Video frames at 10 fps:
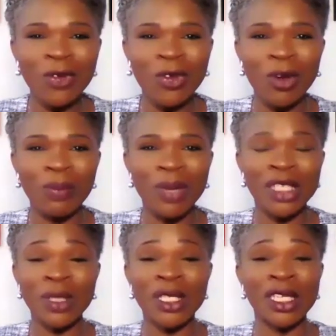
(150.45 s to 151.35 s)
from
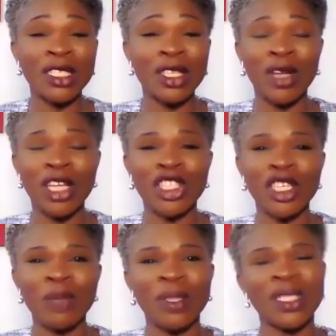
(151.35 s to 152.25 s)
participating in this scholarship?